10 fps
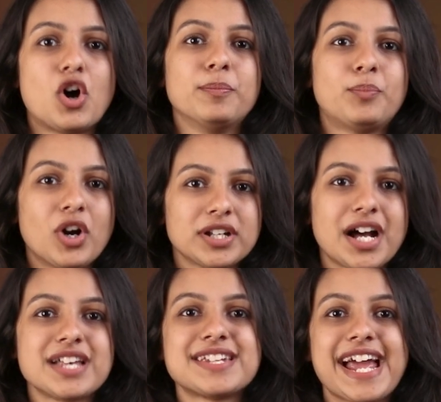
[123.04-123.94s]
on
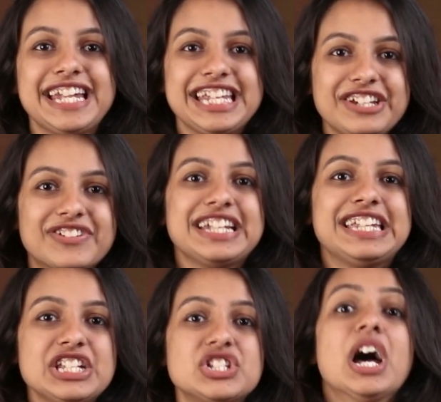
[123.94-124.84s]
podcasts, and even
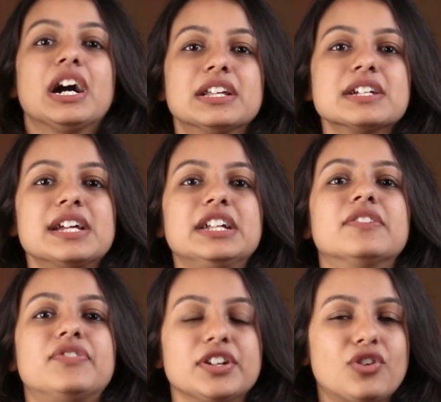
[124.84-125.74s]
teach others at
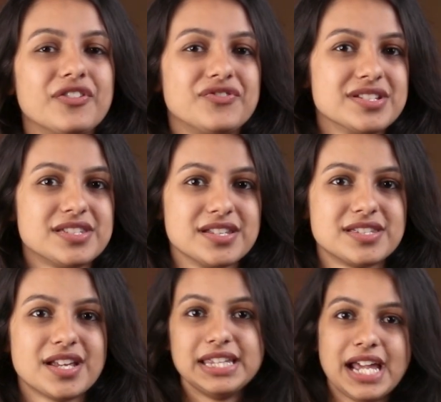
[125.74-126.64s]
different conferences.